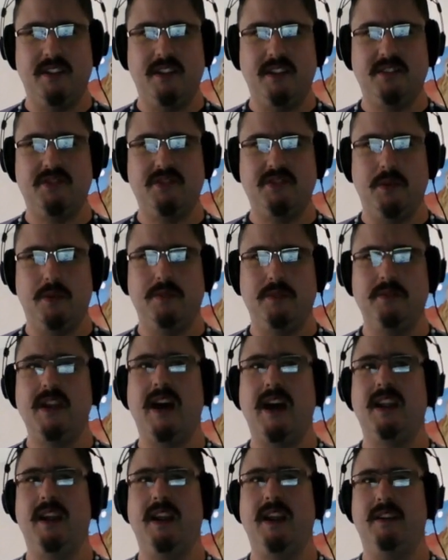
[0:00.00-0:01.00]
in this to have
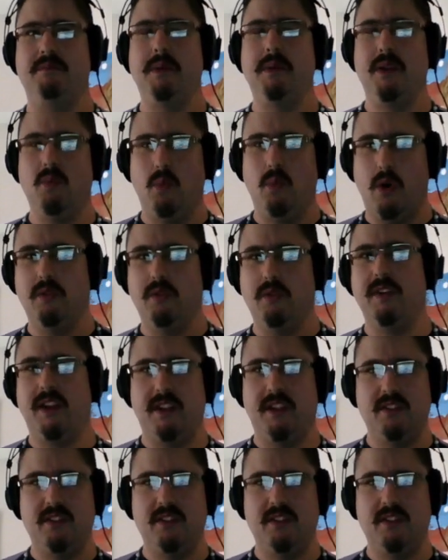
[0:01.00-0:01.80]
not have been woven